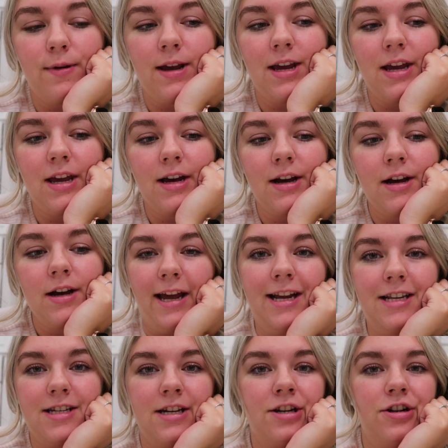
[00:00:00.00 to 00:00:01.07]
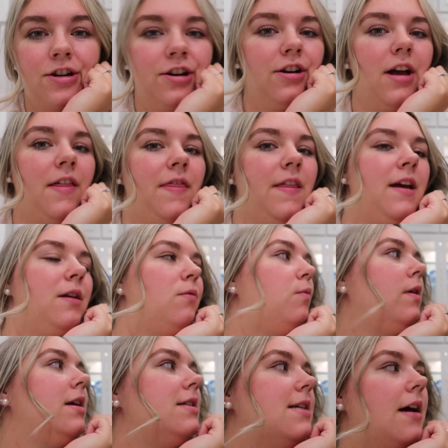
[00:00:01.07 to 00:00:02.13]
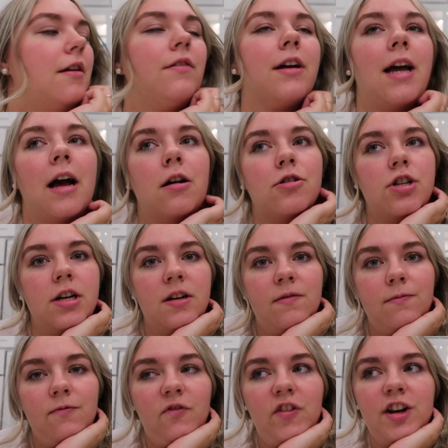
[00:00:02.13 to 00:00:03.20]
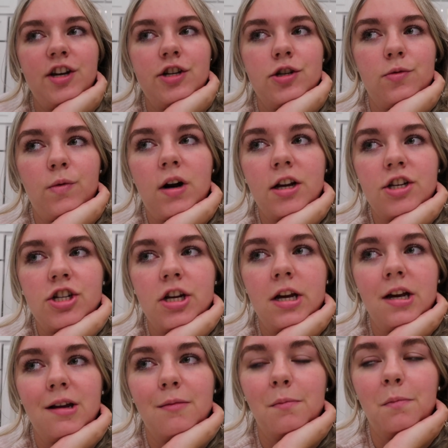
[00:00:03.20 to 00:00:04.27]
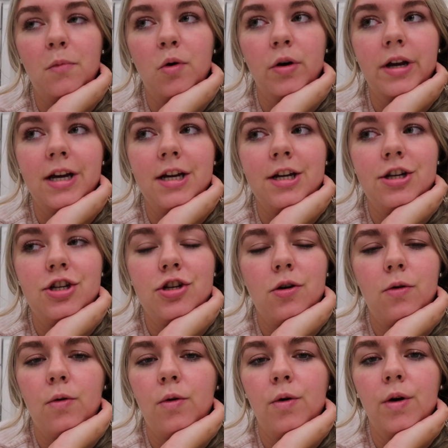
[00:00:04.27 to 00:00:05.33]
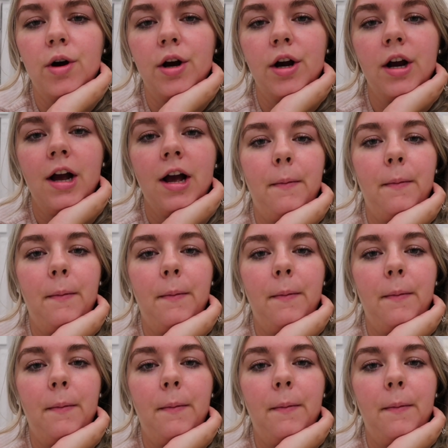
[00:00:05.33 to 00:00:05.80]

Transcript: We ate dinner and then we sat on the couch and finished watching Mortgage or